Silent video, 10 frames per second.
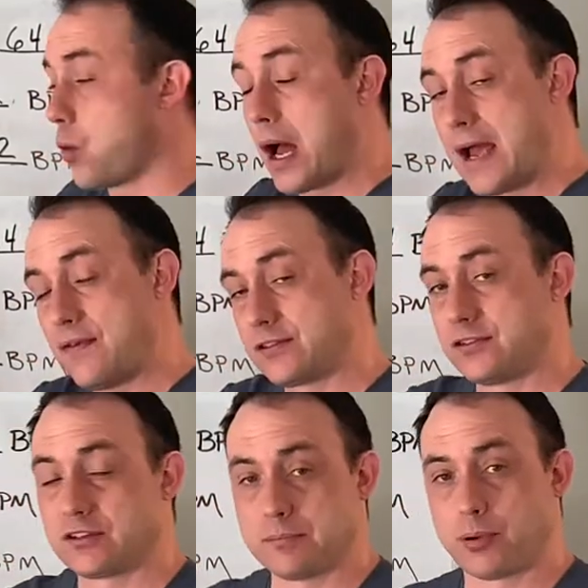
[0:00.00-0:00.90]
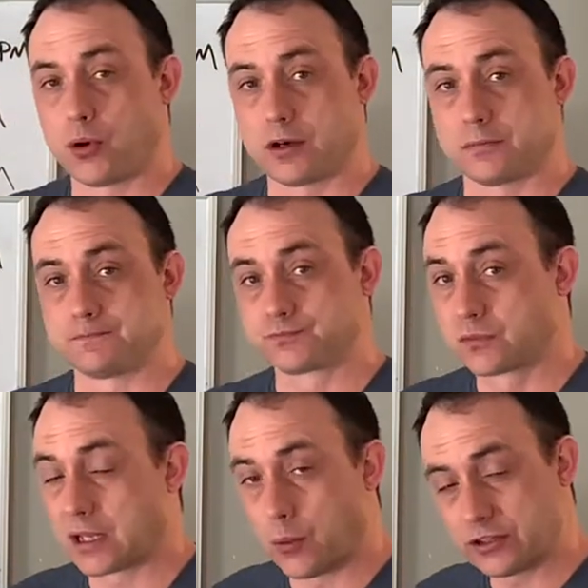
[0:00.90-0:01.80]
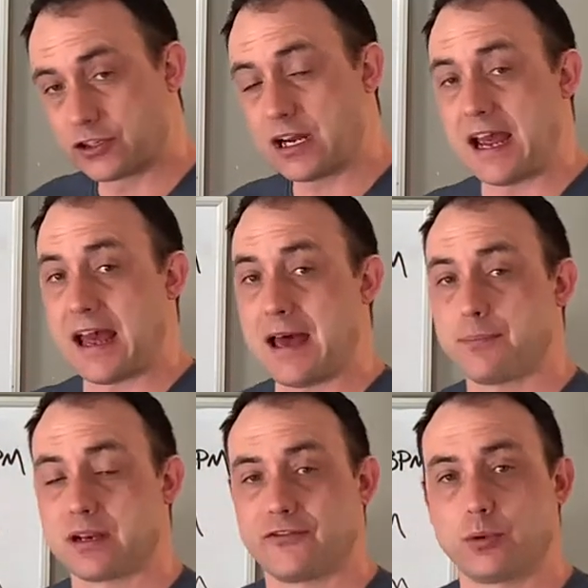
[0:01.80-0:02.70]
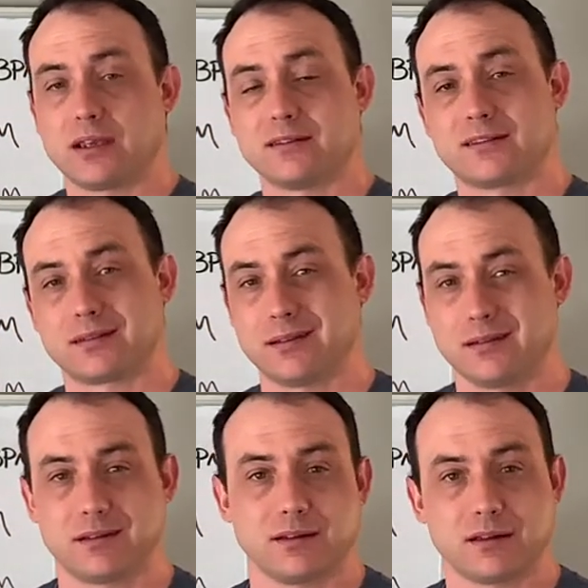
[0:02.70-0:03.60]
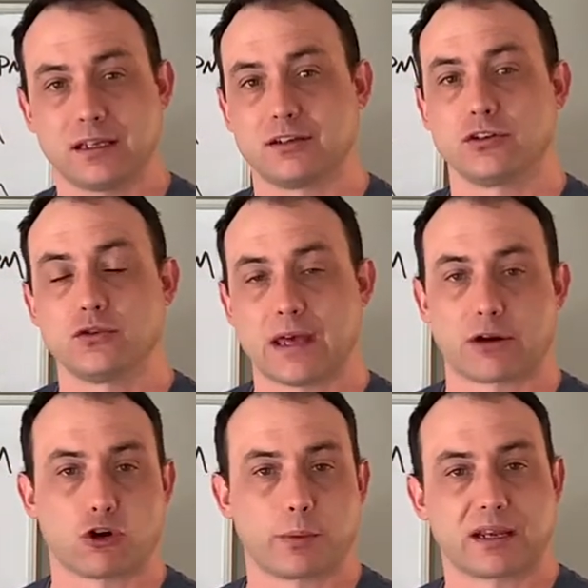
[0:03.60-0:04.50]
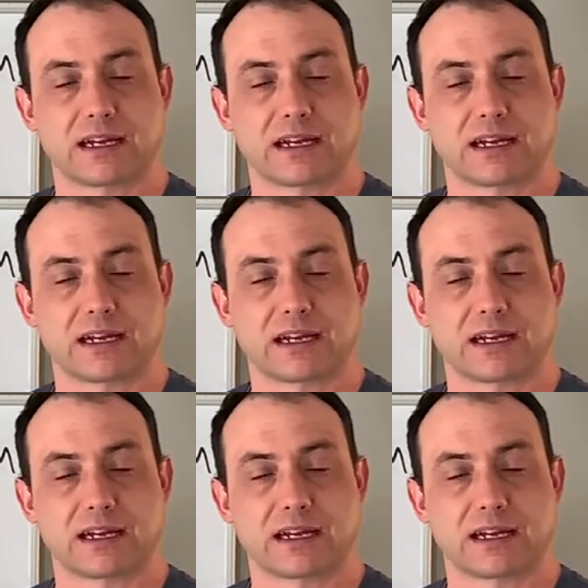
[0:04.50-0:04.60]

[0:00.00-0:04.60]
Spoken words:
why this is important. Now what's going to happen if we consistently do that aerobic